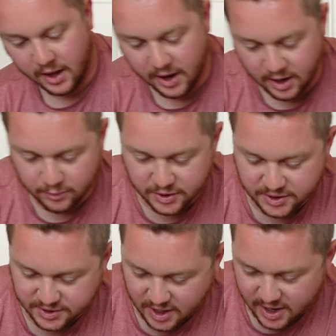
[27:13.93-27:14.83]
And we
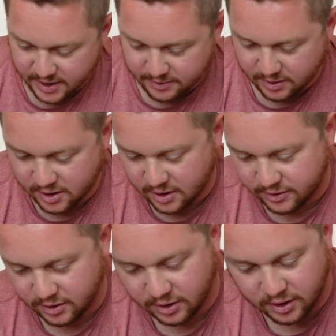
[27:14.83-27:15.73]
just got
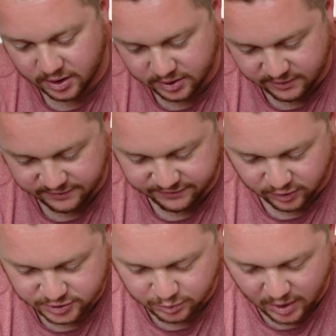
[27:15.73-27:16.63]
another
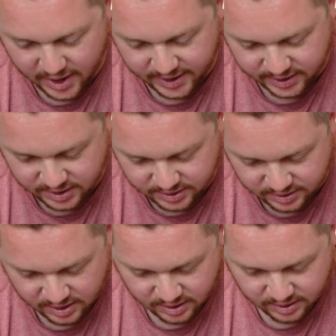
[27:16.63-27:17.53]
Volkswagen